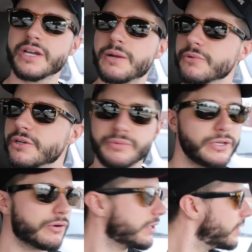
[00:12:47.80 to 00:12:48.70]
and I'm gonna be
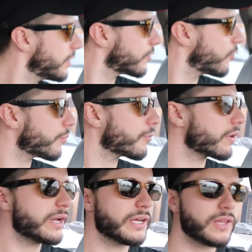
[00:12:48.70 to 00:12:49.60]

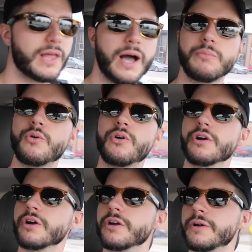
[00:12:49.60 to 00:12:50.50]
incorporating a lot
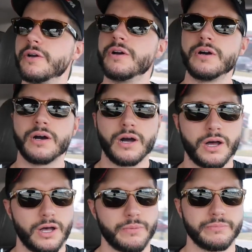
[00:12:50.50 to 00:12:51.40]
more
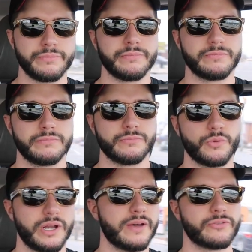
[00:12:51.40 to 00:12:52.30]
um,
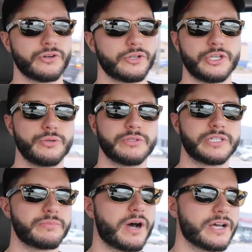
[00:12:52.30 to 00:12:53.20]
whenever
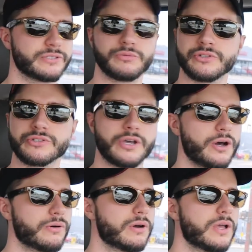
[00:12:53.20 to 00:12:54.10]
humanly possible.
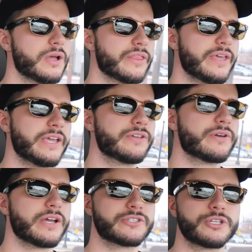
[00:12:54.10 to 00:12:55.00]
So thank you
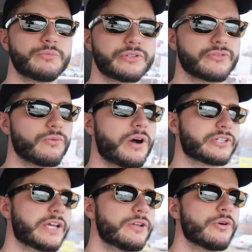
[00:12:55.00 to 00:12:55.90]
guys so much for
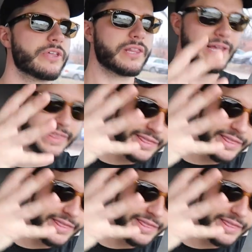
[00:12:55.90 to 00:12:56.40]
watching. I know that like